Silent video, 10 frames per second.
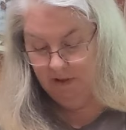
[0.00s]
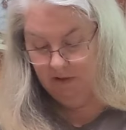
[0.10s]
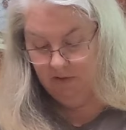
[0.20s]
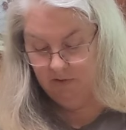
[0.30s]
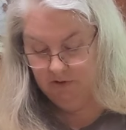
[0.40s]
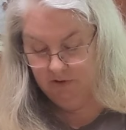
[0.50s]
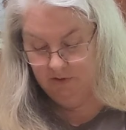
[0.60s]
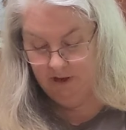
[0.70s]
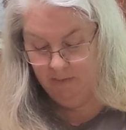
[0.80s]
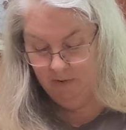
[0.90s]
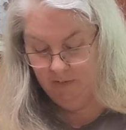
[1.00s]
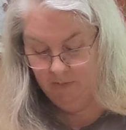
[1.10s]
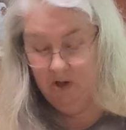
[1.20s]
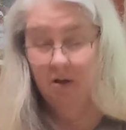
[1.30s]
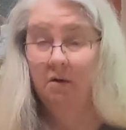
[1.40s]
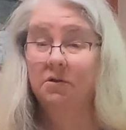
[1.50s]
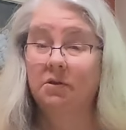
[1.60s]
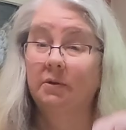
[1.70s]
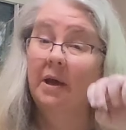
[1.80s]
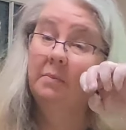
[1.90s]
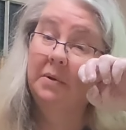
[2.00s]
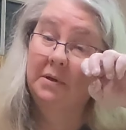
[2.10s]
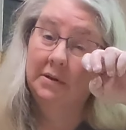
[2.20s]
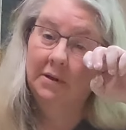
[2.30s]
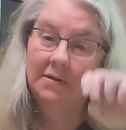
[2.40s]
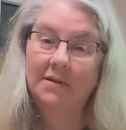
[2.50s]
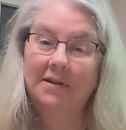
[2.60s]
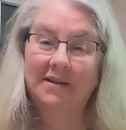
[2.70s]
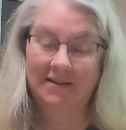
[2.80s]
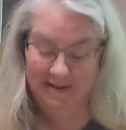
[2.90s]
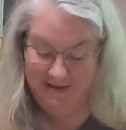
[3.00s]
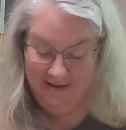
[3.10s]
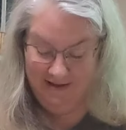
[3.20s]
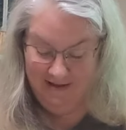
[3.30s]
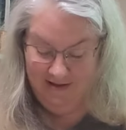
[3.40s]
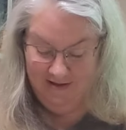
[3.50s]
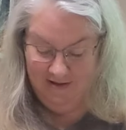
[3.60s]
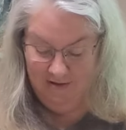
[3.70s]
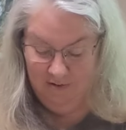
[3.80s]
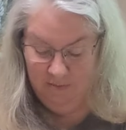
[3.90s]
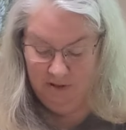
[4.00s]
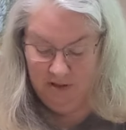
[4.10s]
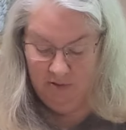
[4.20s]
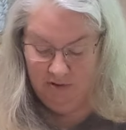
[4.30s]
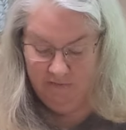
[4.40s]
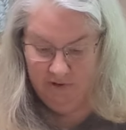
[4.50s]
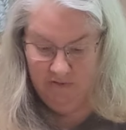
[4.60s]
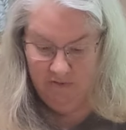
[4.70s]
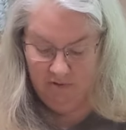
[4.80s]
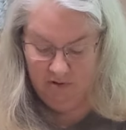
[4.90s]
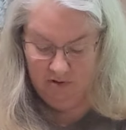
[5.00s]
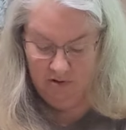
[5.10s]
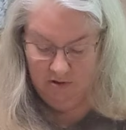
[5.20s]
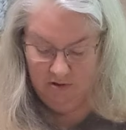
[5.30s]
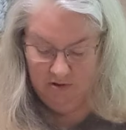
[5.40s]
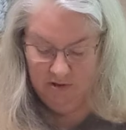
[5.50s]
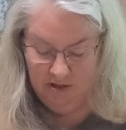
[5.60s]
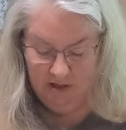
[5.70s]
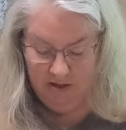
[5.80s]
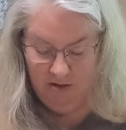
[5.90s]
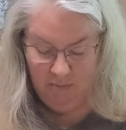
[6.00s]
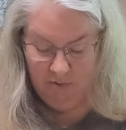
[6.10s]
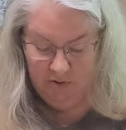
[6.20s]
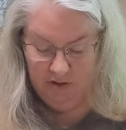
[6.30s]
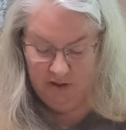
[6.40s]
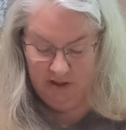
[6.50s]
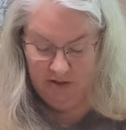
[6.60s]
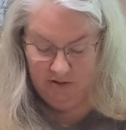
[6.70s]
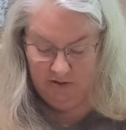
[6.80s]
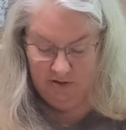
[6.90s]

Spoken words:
me a little scrap, what I call scrap biscuits. With the dough left over. Just kind of get it all put together.